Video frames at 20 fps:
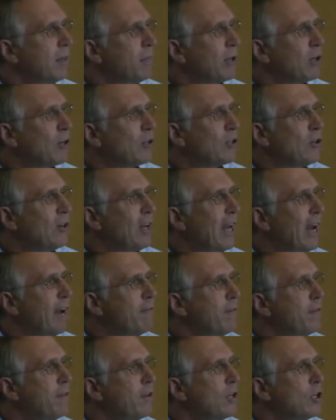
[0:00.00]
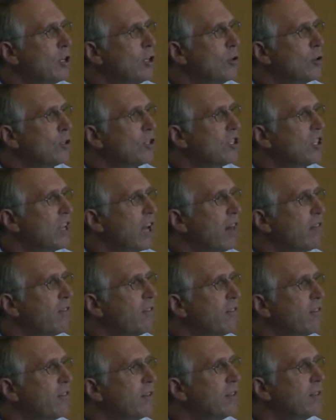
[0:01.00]
Because you love
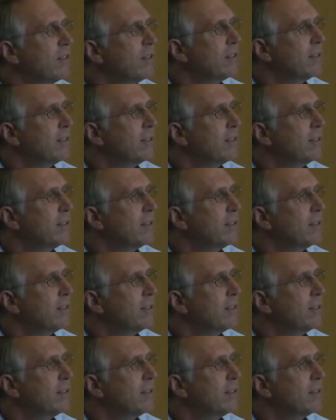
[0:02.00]
yourself.